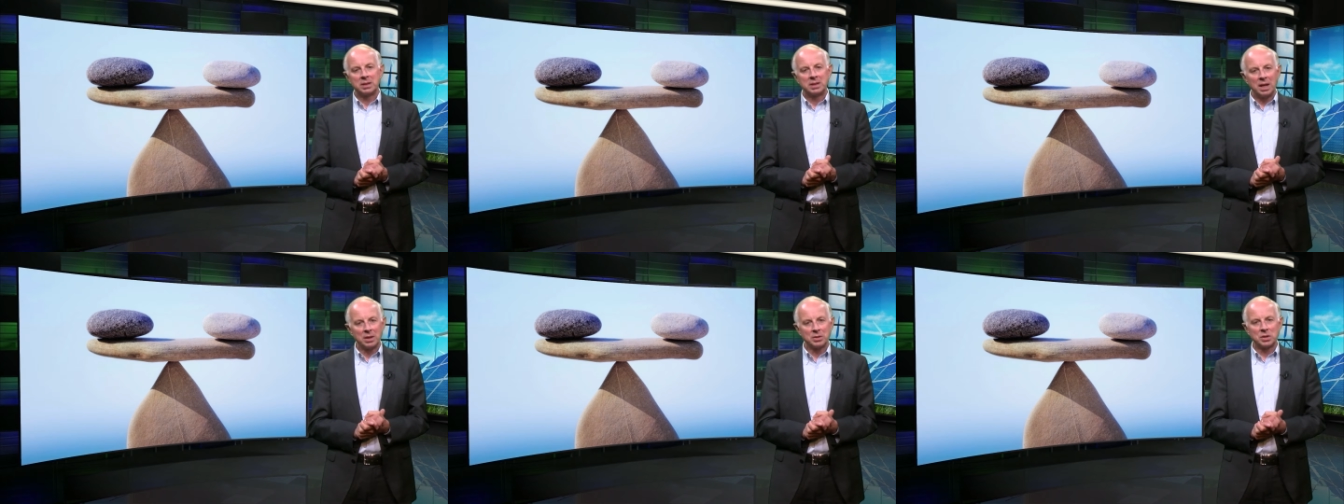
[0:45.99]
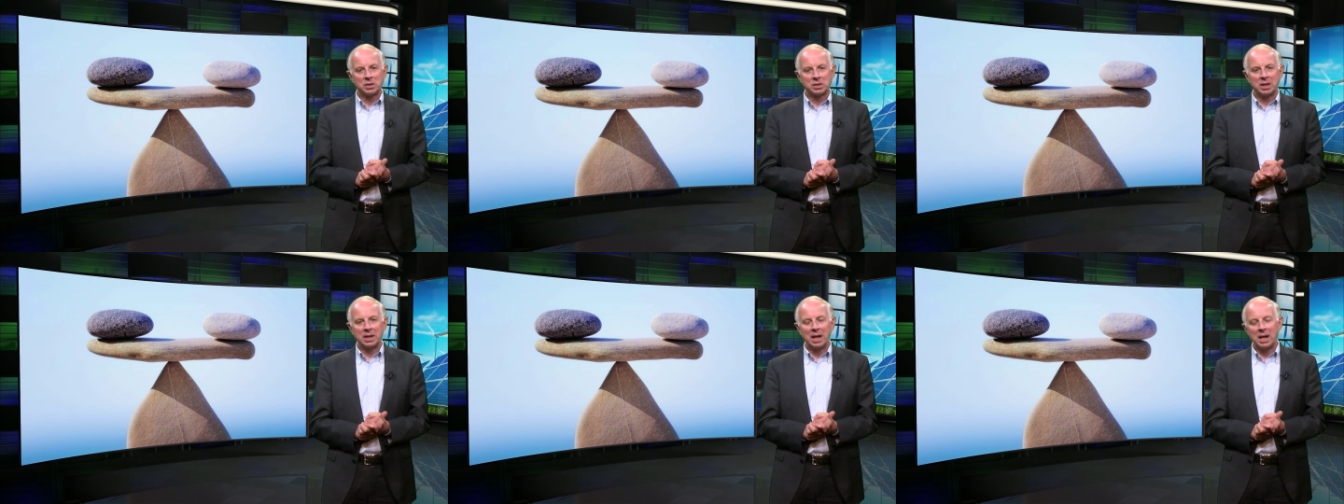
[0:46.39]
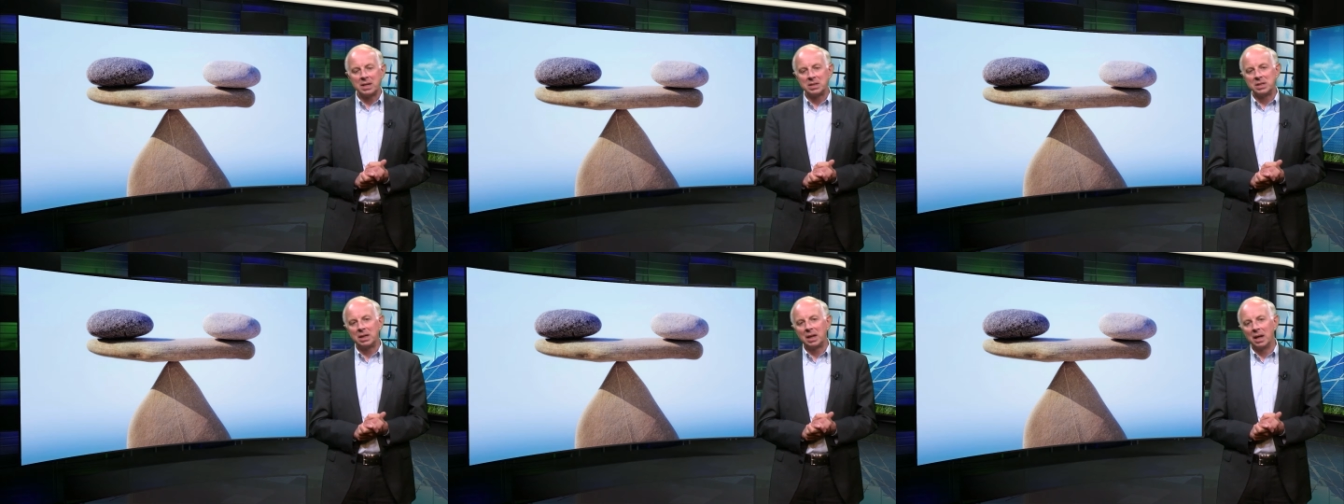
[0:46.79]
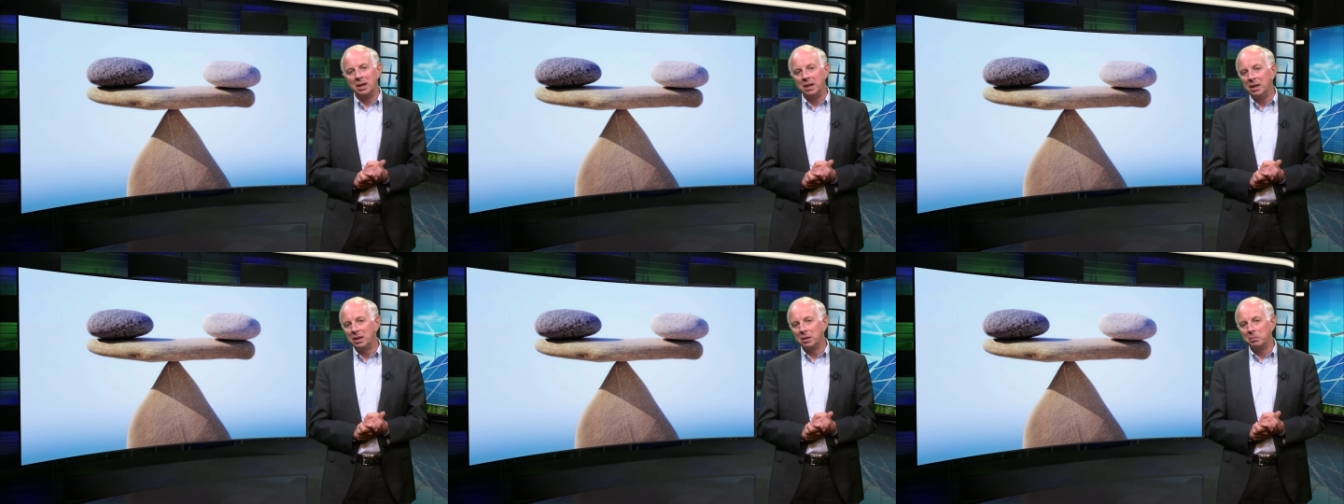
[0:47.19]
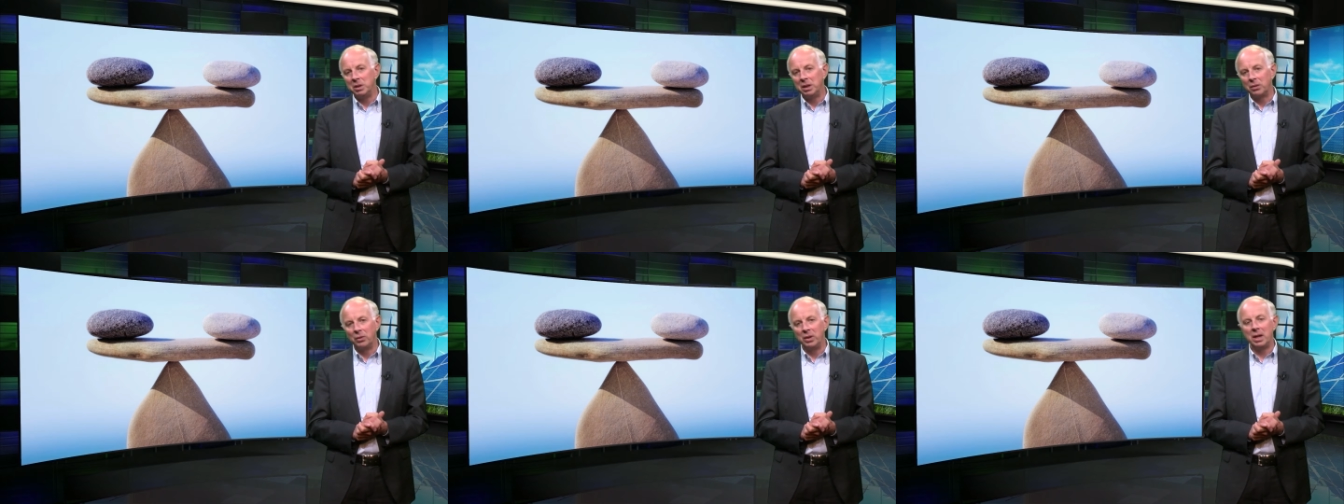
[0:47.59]
tells us that energy can neither
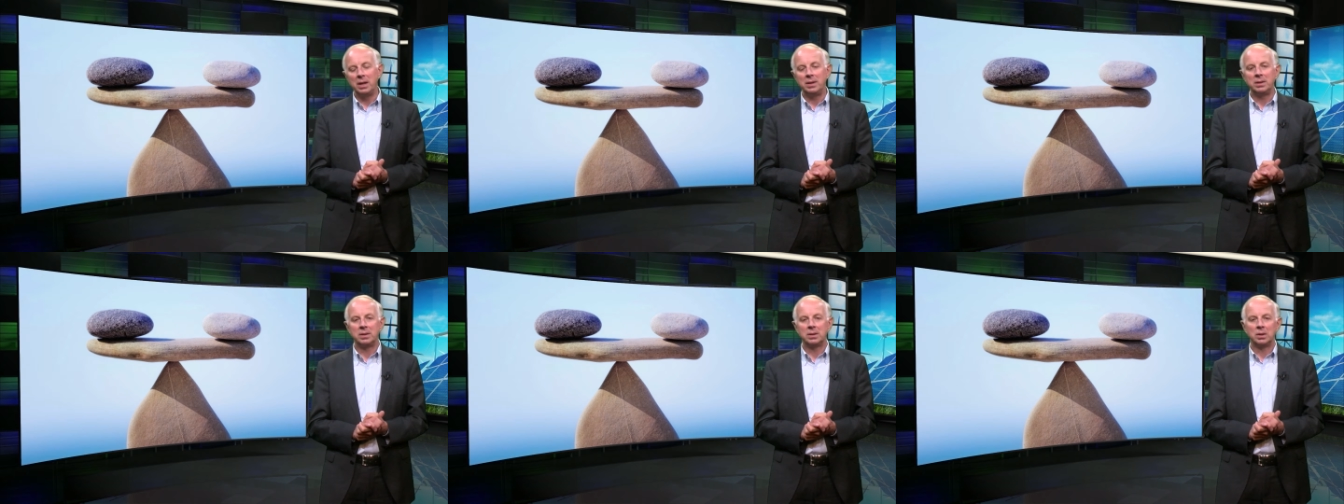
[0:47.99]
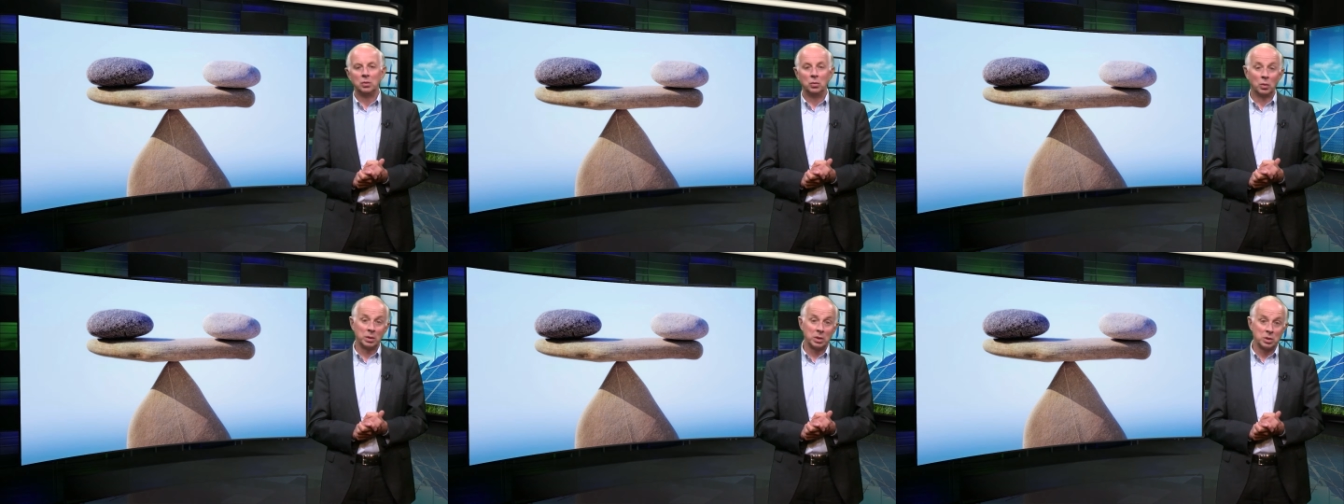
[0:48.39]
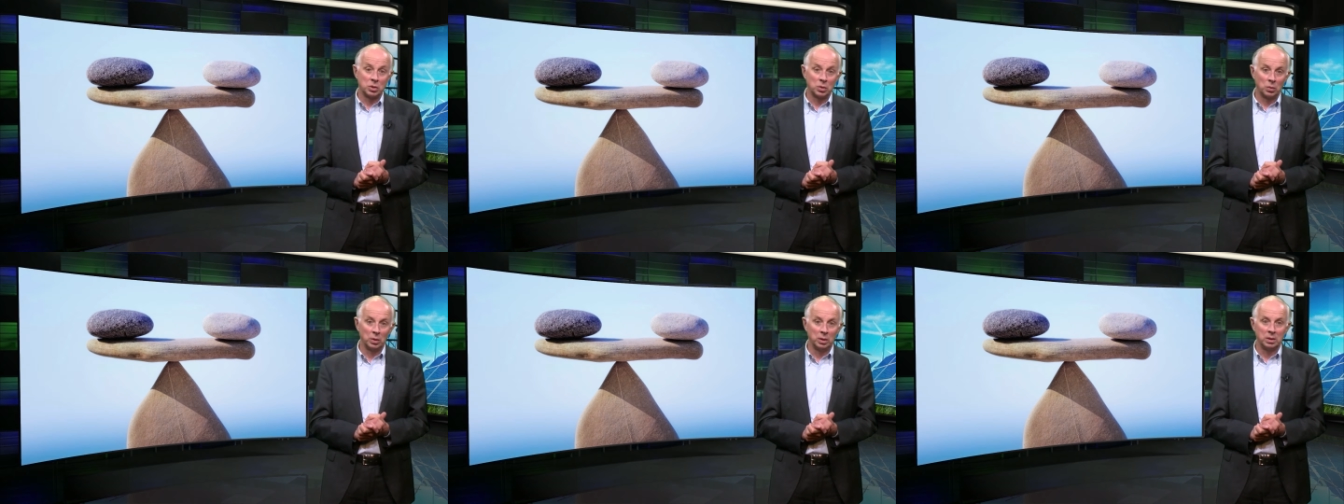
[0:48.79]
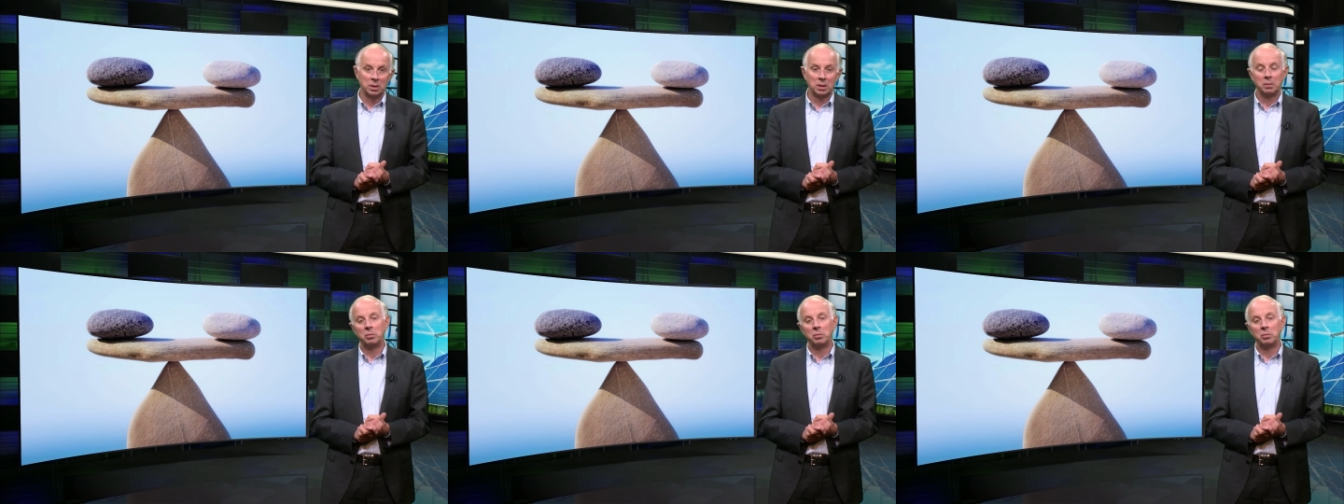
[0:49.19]
be created nor destroyed,